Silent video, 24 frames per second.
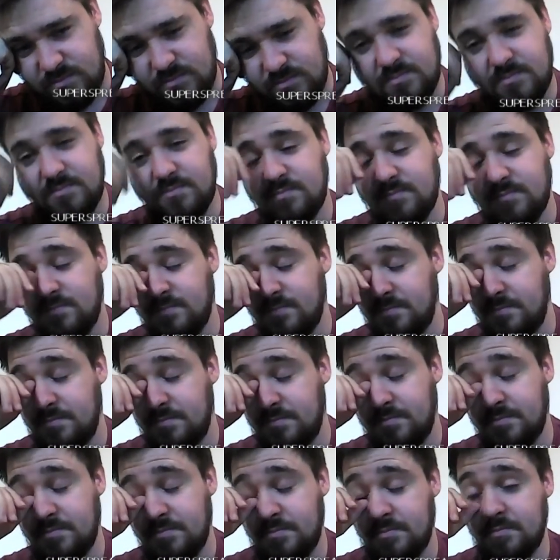
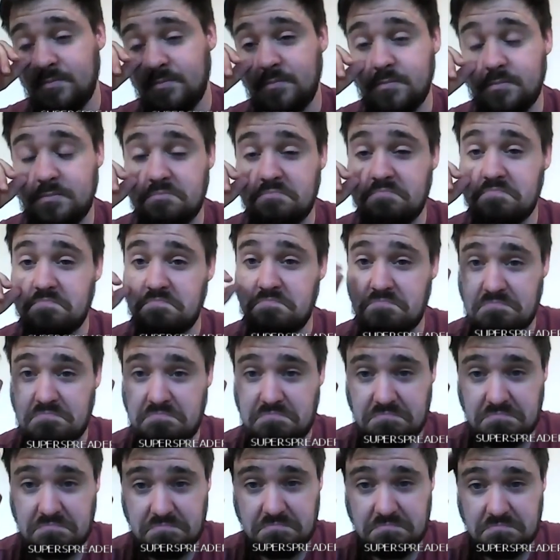
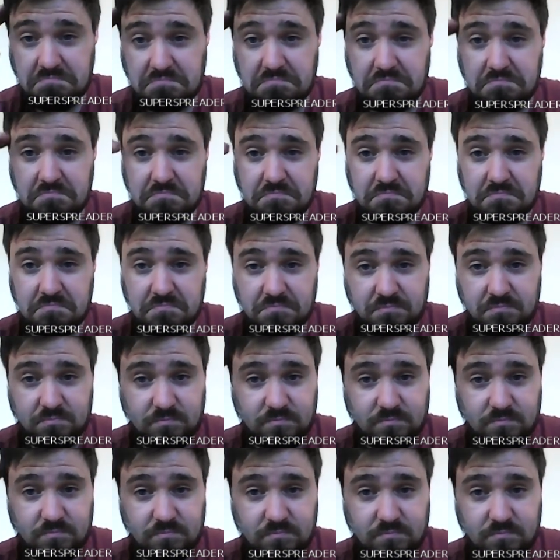
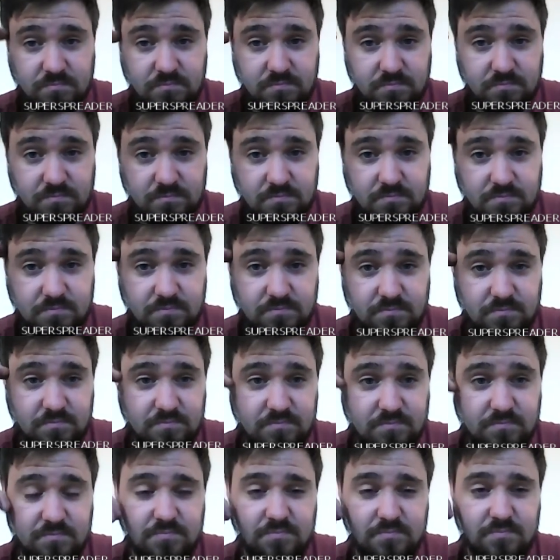
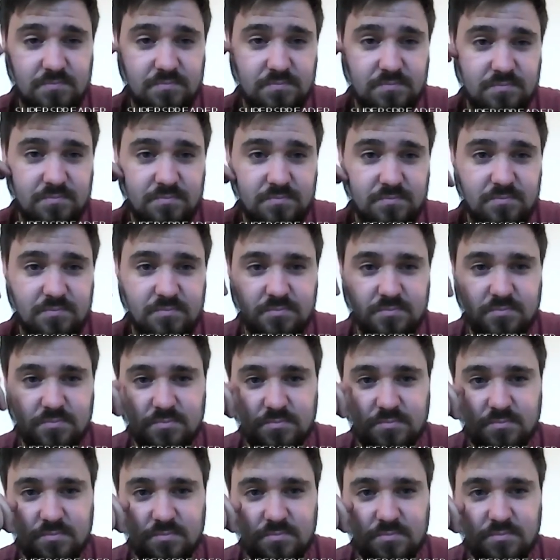
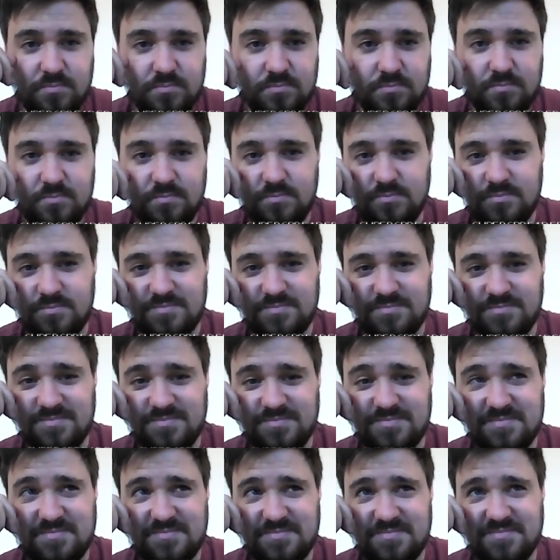
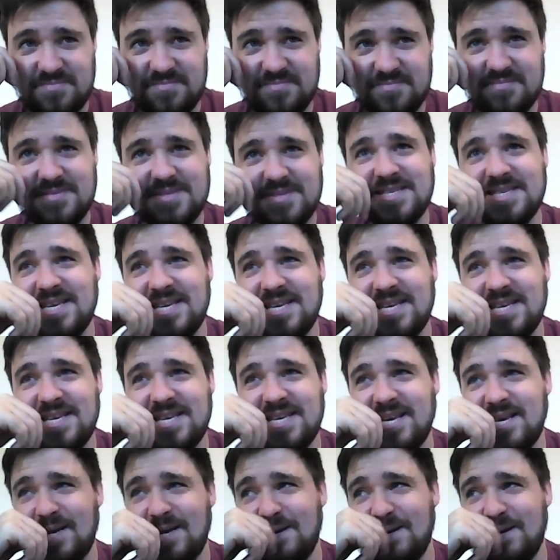(not speaking)